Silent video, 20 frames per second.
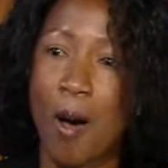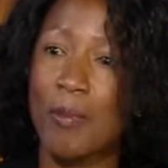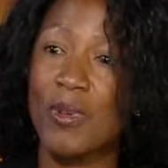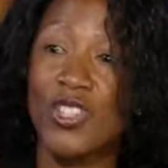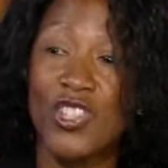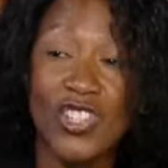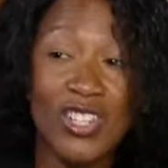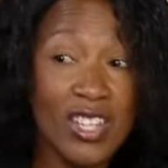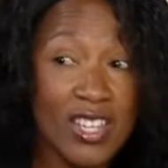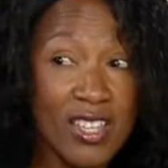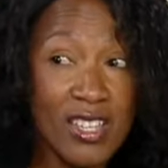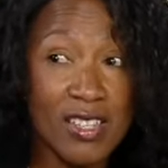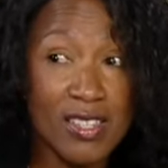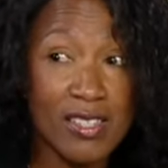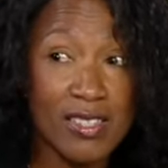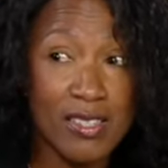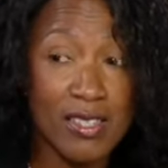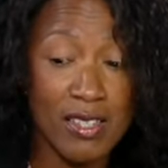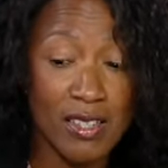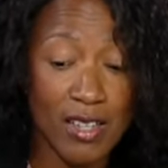She is
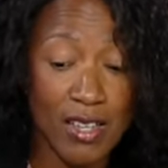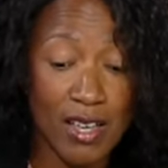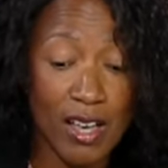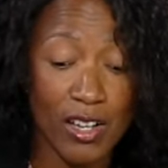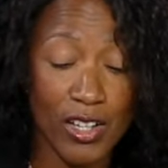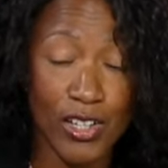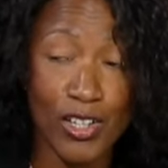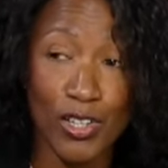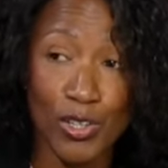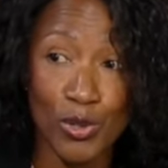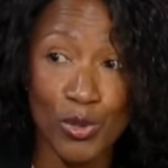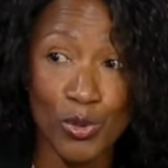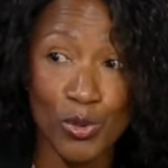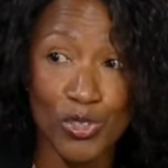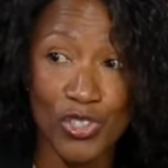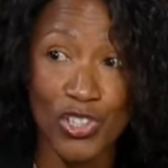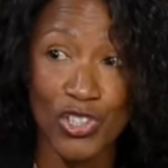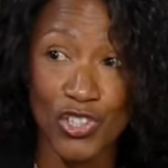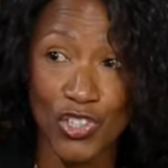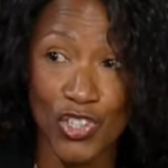accused,
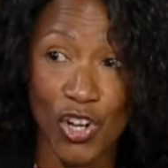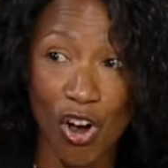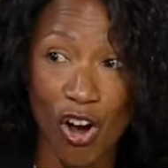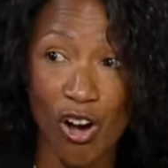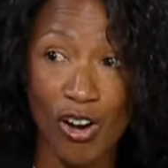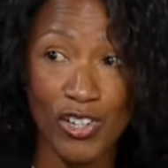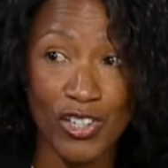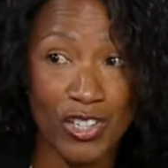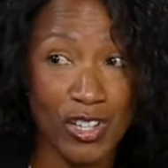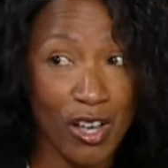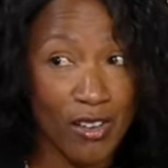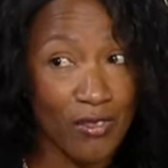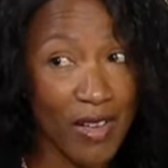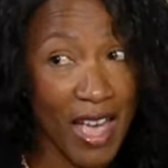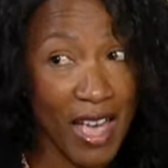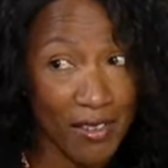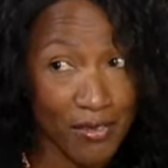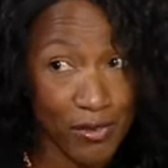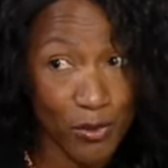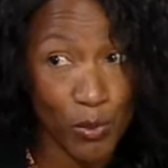she's charged of
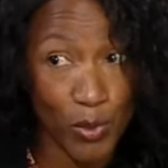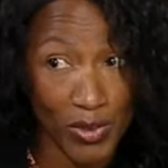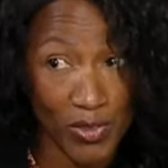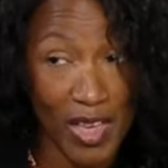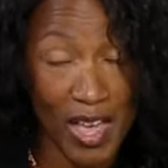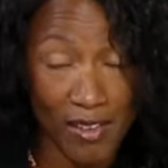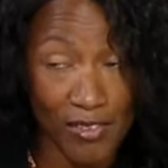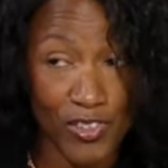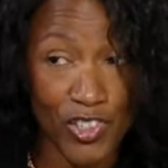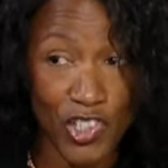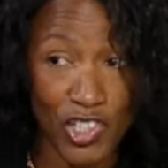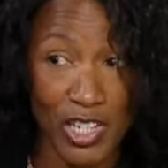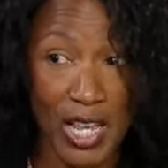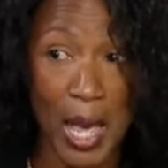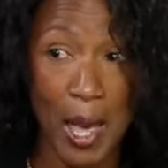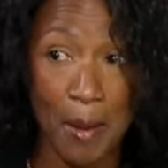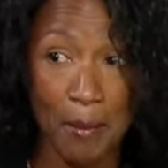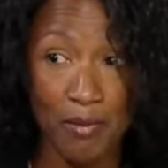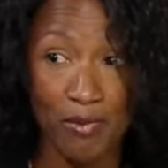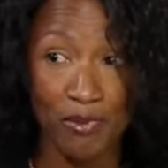with
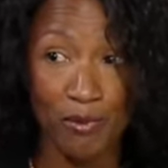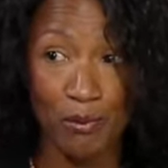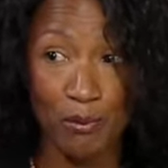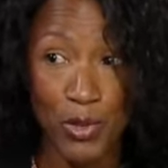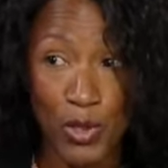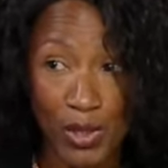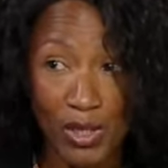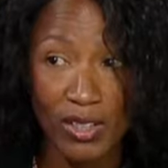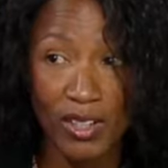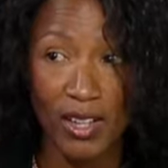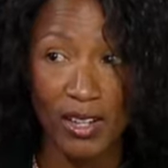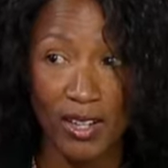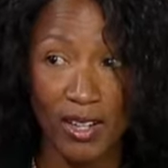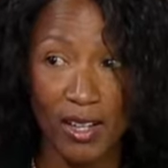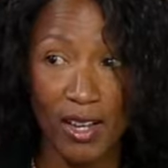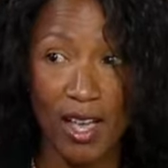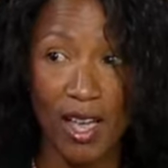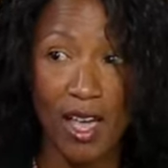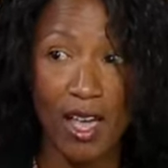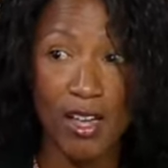FGM, mutilating
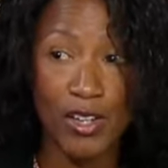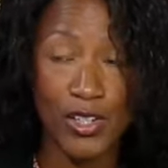two